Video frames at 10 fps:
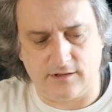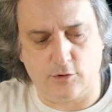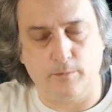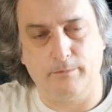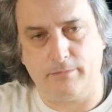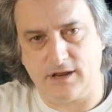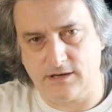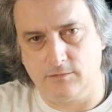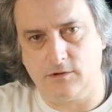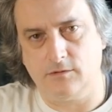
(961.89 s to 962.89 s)

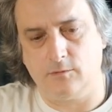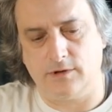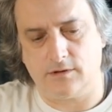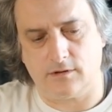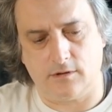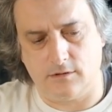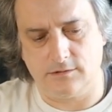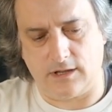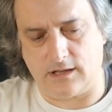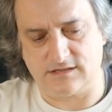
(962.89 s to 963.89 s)
compatible with all
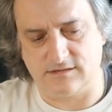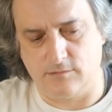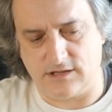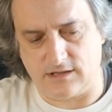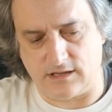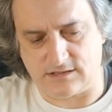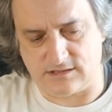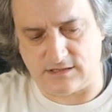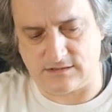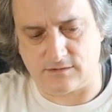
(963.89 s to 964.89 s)
the Hasselblad
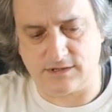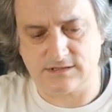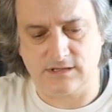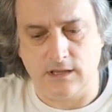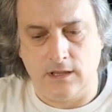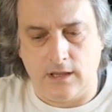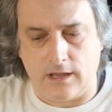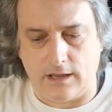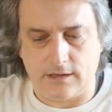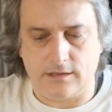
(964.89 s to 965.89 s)
accessories,
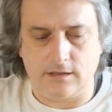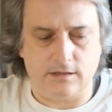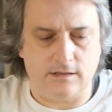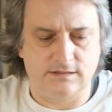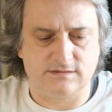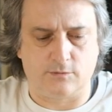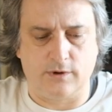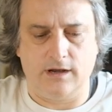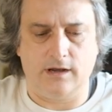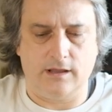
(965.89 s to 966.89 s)
and it's
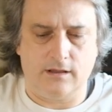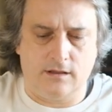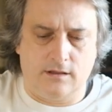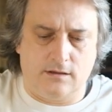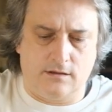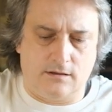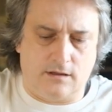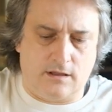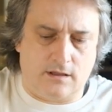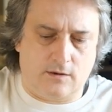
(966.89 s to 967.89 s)
really
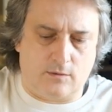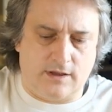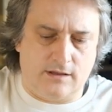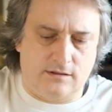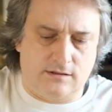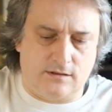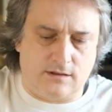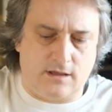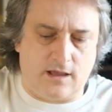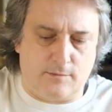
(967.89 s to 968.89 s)
a great
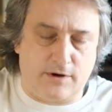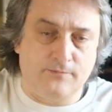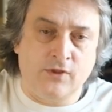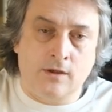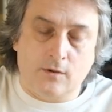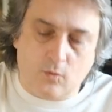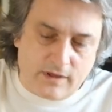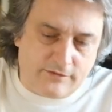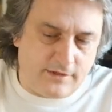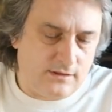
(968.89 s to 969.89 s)
camera.
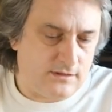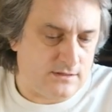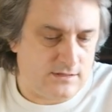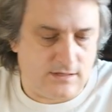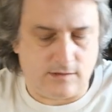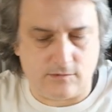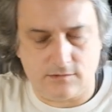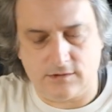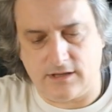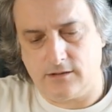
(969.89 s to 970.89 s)
One thing that I
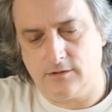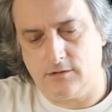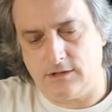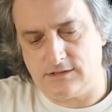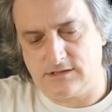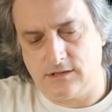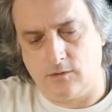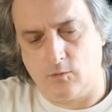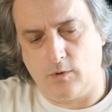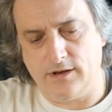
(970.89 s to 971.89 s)
want to tell you is,
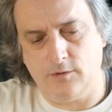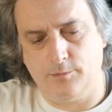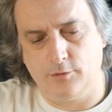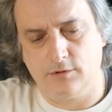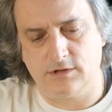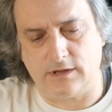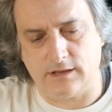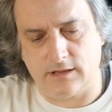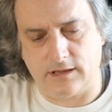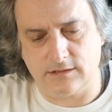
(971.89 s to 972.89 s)
when you put a
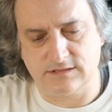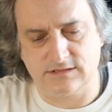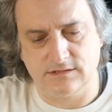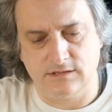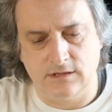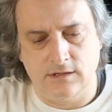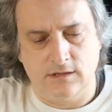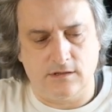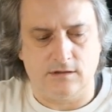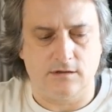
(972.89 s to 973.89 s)
lens on
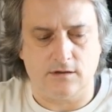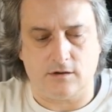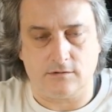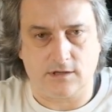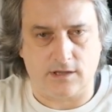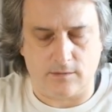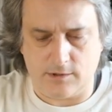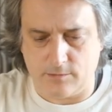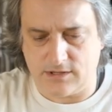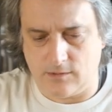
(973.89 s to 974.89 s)
the
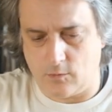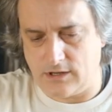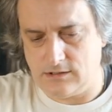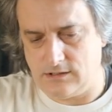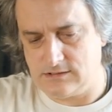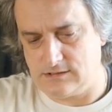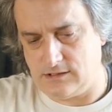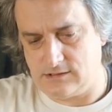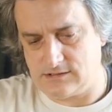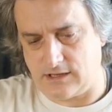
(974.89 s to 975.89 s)
camera, by the way, this
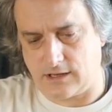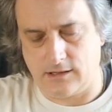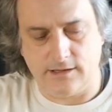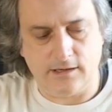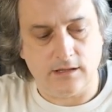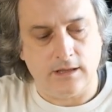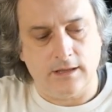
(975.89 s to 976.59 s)
needs a cleaning,